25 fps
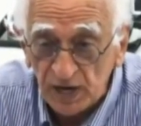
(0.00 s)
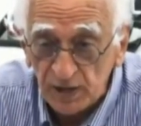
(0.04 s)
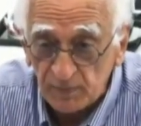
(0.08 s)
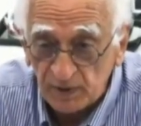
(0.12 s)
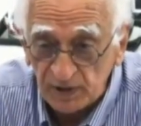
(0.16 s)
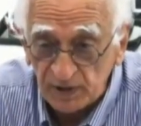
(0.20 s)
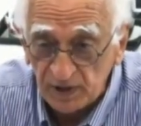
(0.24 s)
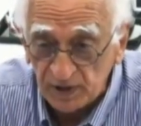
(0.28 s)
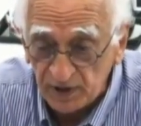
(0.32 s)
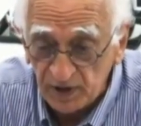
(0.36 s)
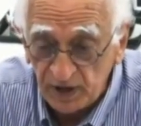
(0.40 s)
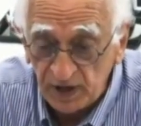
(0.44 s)

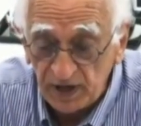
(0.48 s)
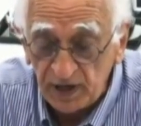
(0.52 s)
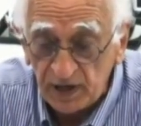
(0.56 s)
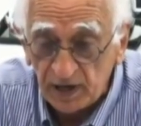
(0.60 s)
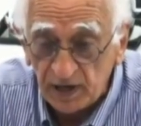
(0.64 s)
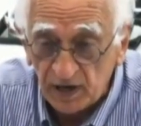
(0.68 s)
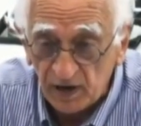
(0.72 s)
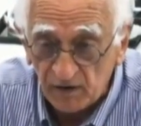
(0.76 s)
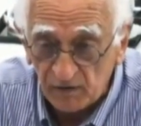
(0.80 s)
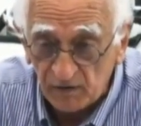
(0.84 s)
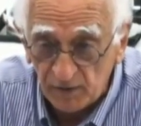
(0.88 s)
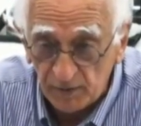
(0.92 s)
was
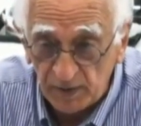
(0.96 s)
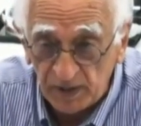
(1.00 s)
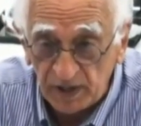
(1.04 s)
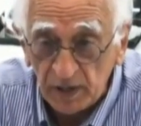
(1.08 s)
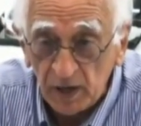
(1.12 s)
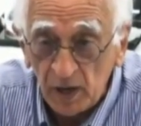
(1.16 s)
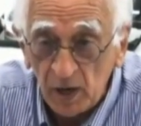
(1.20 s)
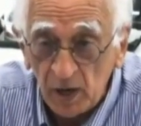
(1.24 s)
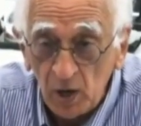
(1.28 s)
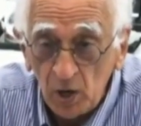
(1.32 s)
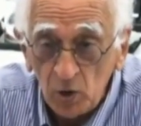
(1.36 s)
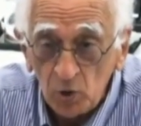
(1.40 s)
sent by the
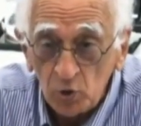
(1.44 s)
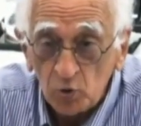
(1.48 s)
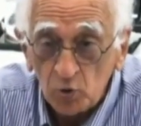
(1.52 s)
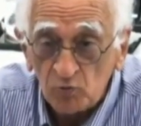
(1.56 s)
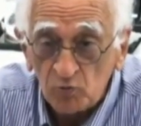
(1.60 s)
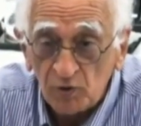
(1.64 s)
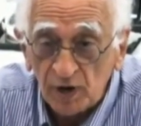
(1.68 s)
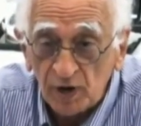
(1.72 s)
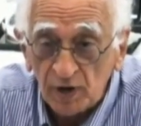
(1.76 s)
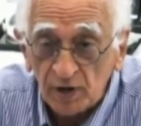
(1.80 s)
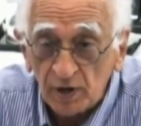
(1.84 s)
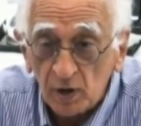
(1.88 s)
Canadian
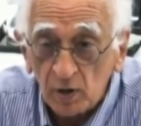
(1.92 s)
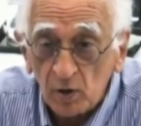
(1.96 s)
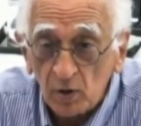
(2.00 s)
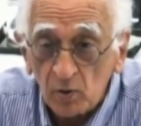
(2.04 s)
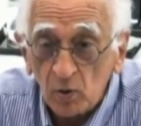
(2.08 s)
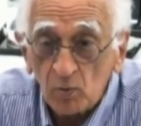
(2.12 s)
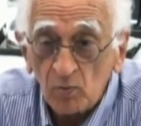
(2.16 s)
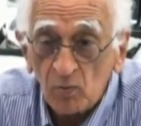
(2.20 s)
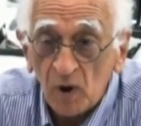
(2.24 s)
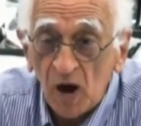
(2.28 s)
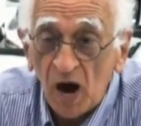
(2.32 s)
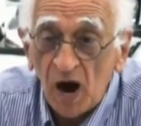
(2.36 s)
government
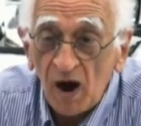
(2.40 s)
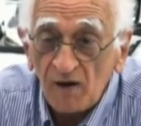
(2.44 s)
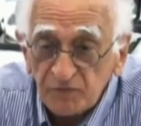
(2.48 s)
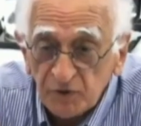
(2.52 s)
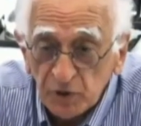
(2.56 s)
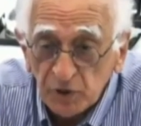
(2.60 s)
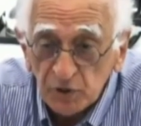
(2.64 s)
to work